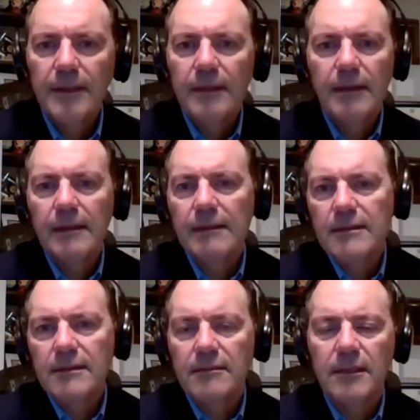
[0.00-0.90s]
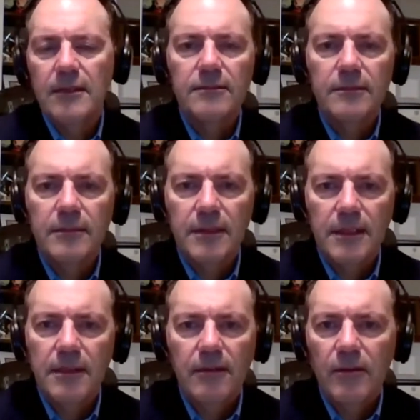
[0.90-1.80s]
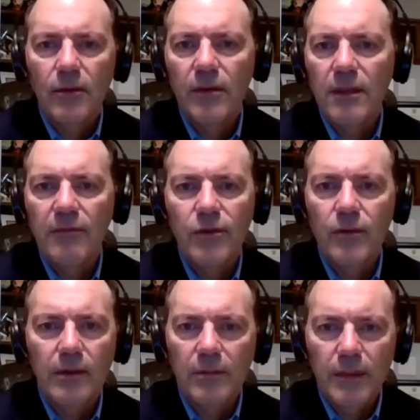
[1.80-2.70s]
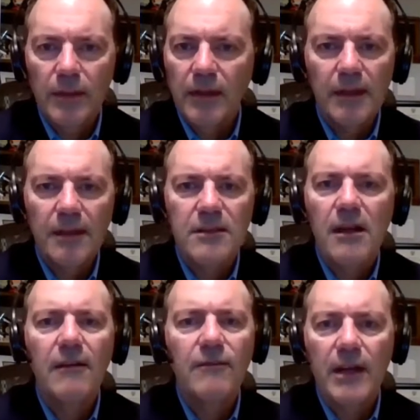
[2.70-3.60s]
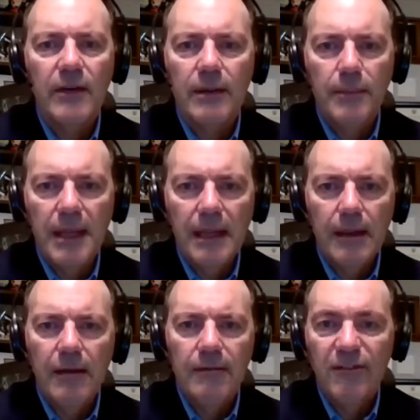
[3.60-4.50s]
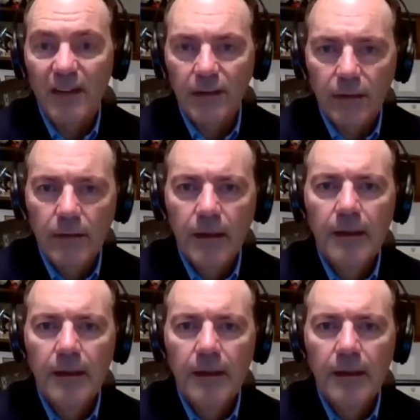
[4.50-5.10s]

And it's, you know, uh, north of 200 million. It's not a very big funnel,